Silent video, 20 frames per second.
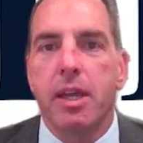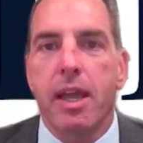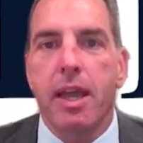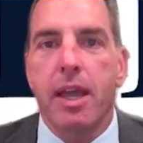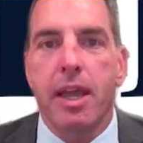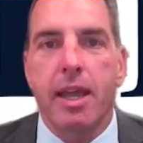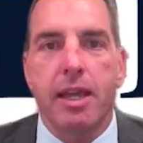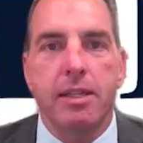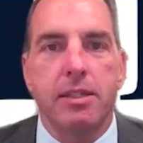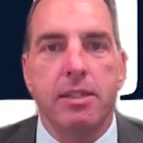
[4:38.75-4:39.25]

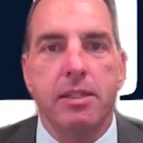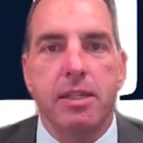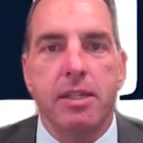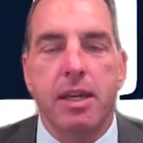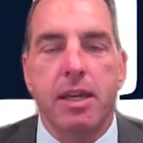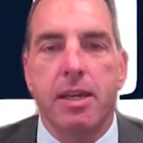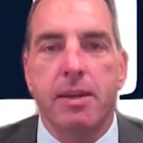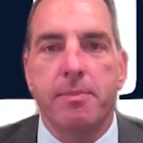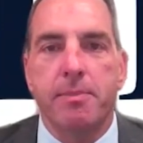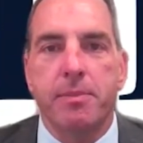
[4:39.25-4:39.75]
And,
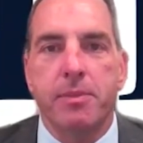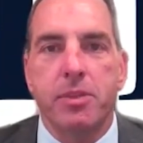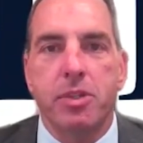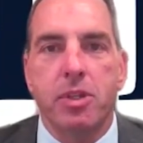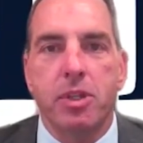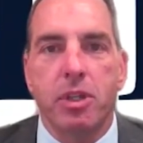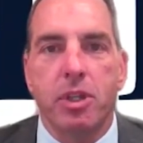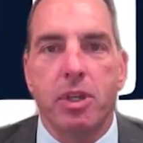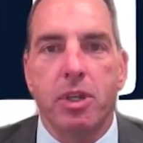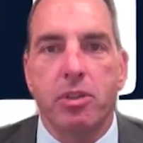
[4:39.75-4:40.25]

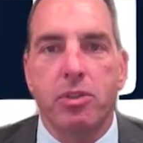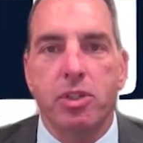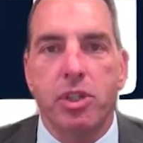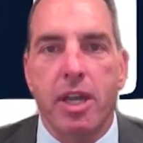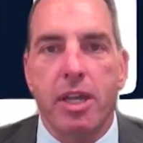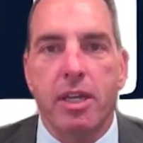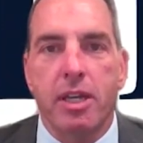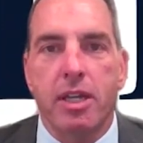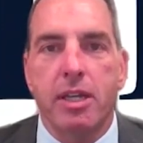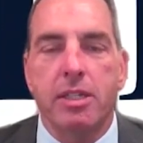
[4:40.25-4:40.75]
you know,
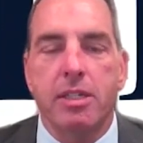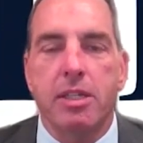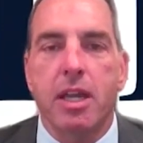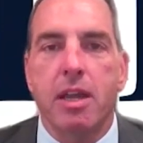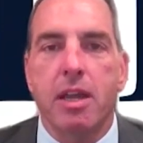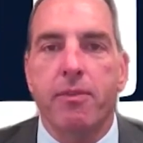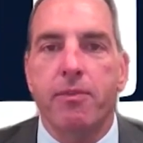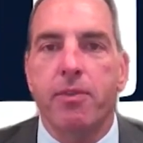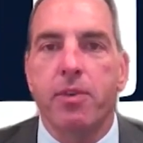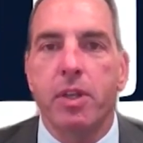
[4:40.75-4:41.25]
China has
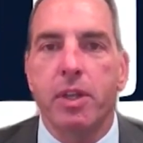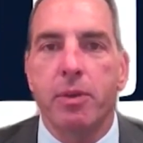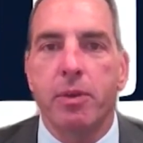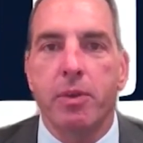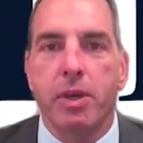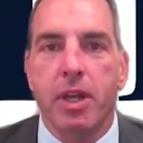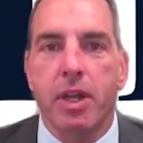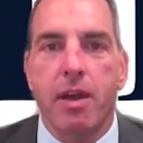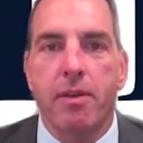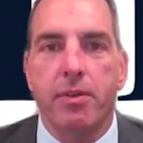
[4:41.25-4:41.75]
not fully
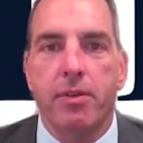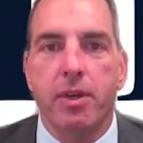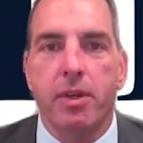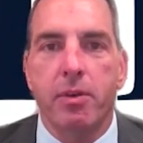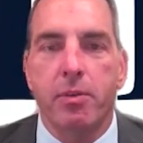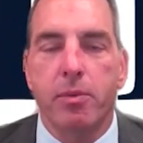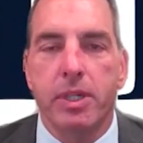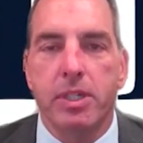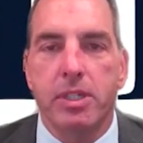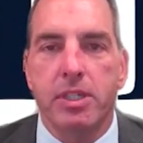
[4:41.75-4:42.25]

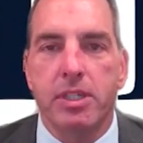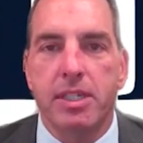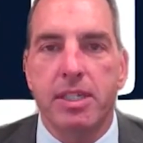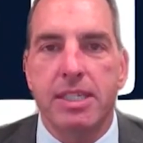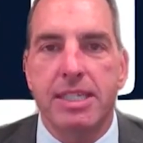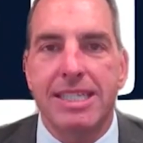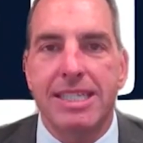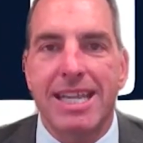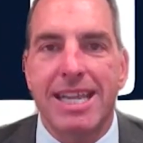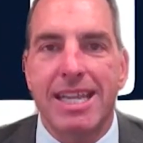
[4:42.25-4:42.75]
recovered, which
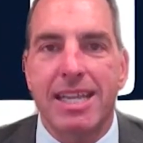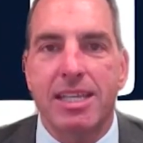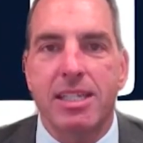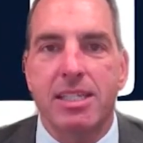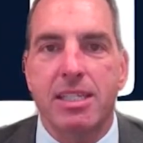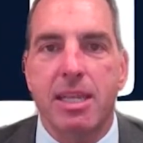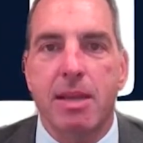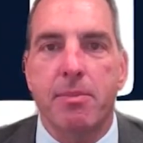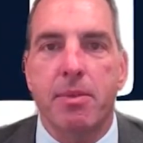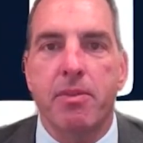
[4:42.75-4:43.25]
has taken
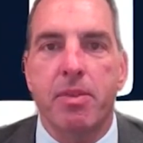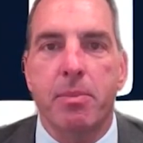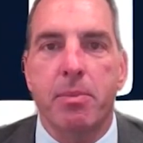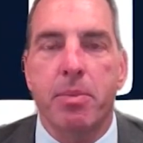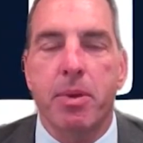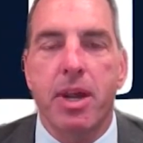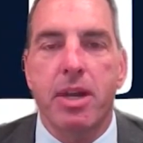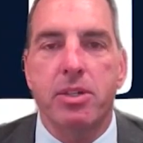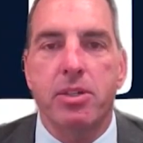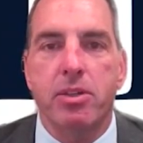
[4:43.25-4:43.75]
some of the
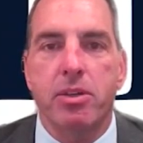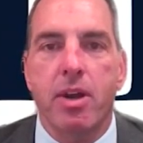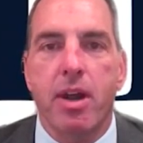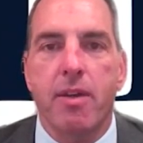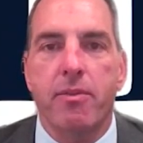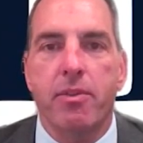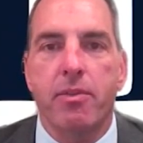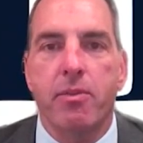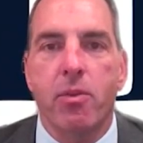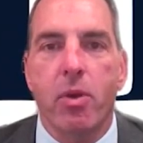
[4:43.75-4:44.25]
pressure
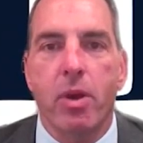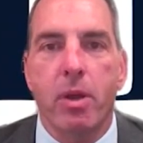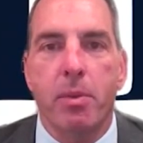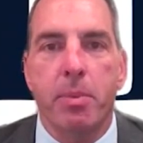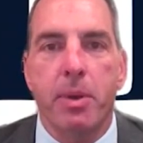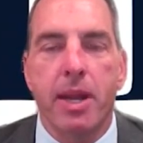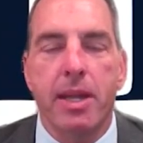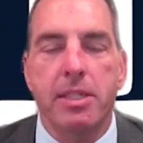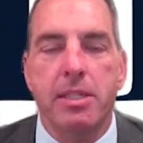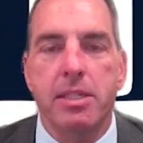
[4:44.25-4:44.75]
off of oil
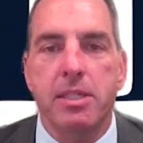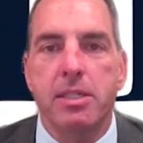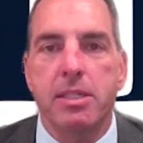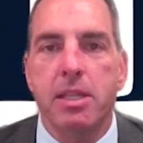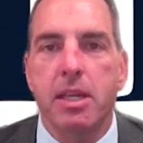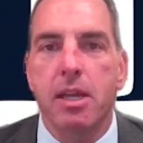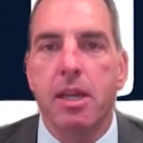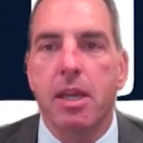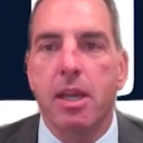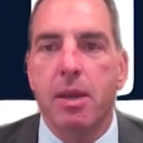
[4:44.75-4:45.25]

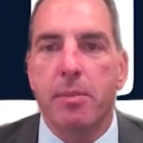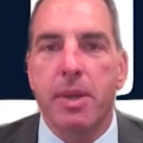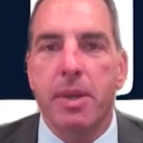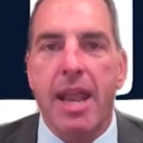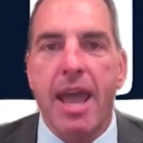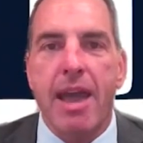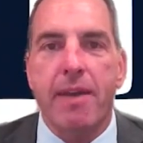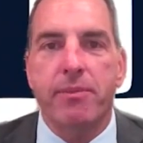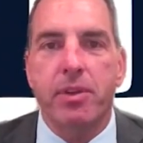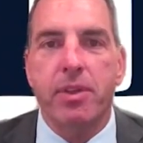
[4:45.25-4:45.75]
prices. But
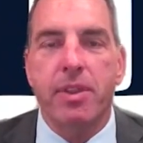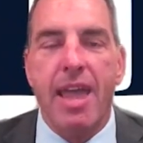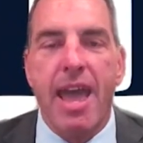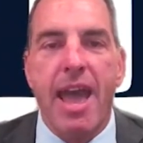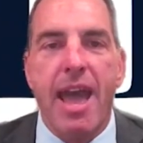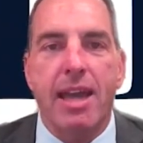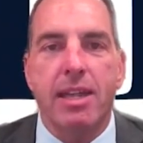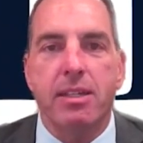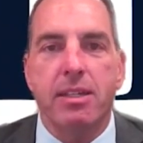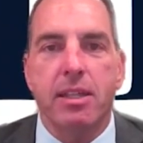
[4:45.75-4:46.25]
after
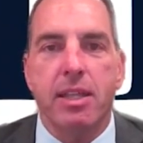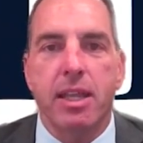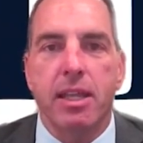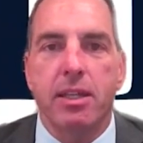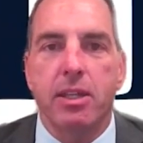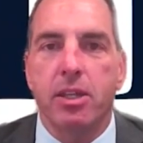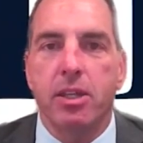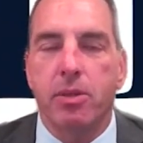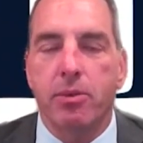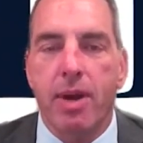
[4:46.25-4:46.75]
that,
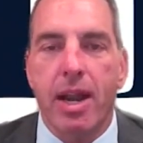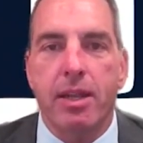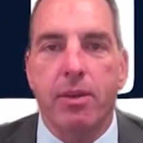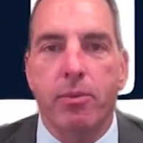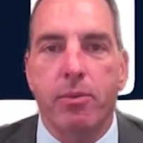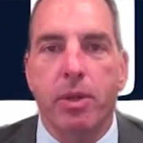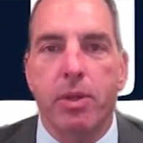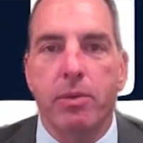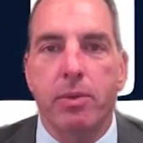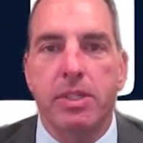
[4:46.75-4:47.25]
then you're right,
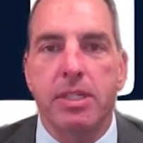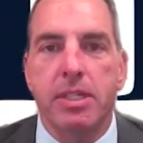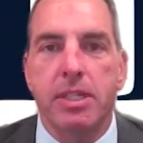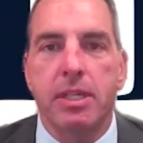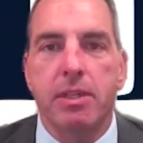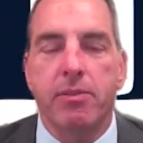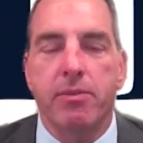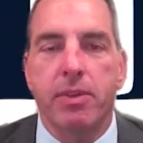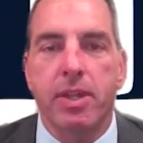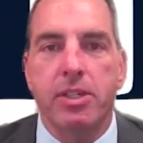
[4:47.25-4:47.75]
we would see
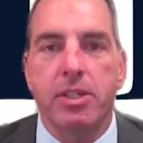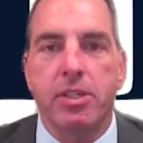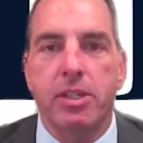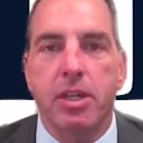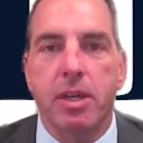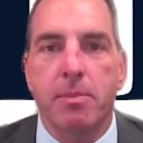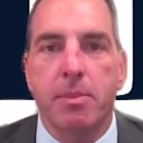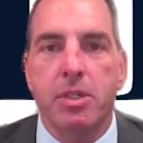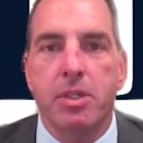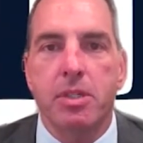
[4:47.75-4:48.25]
inflation
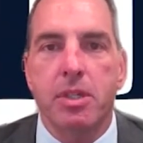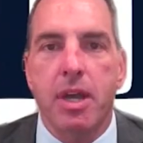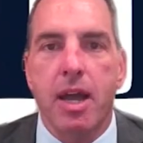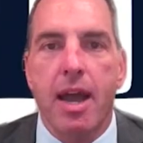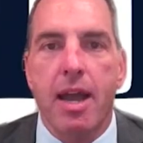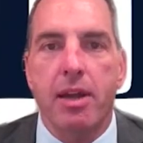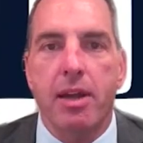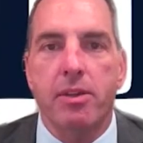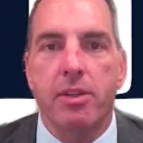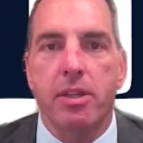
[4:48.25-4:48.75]
numbers
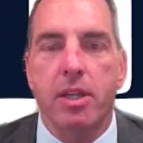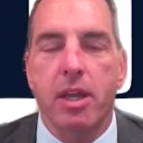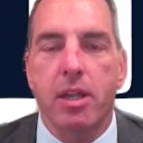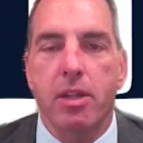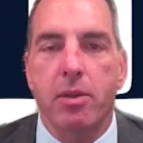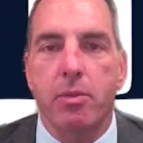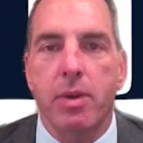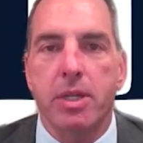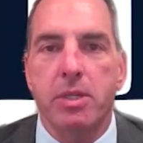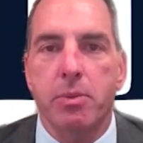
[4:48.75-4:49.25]
higher than they
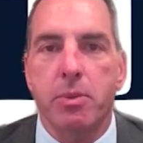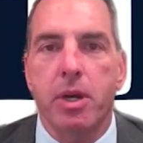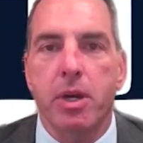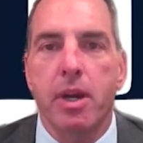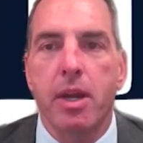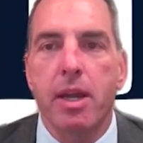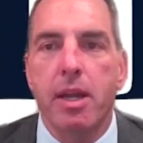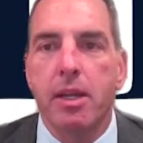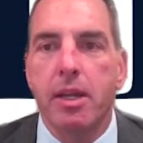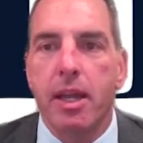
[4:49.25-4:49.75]
otherwise were.